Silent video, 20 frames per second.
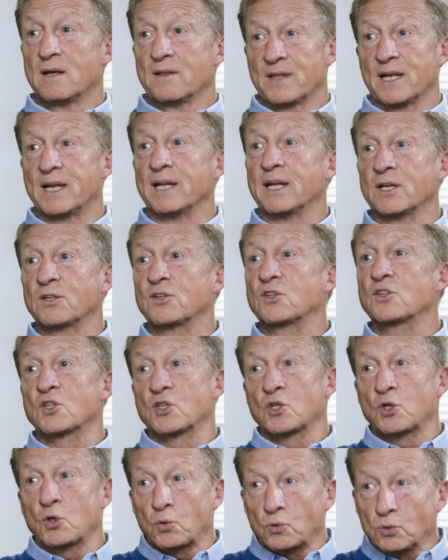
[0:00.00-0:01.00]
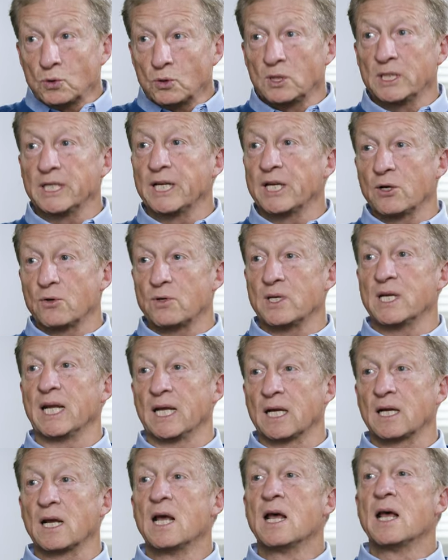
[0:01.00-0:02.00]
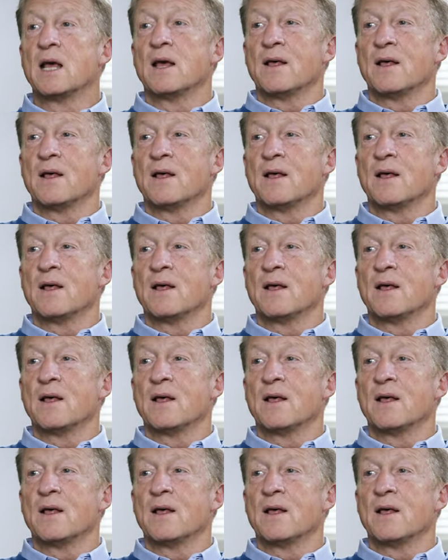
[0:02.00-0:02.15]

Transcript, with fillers: that it's truly unique.